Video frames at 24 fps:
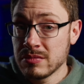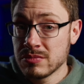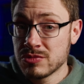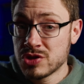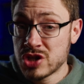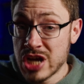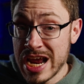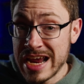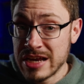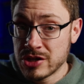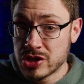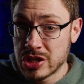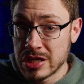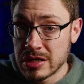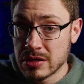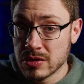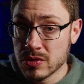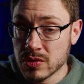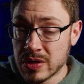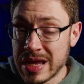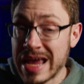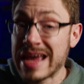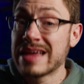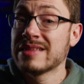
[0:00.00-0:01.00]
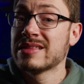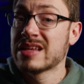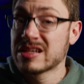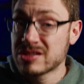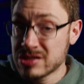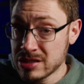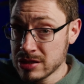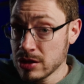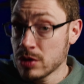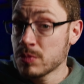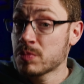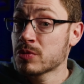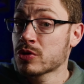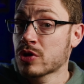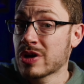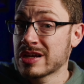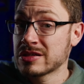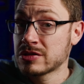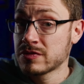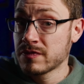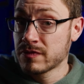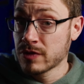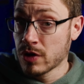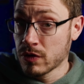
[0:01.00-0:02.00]
changing, okay, and that's still
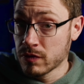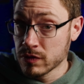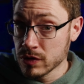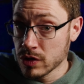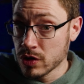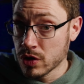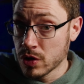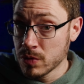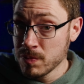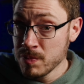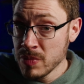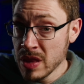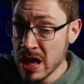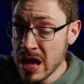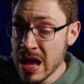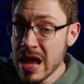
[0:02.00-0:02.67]
progressive overload.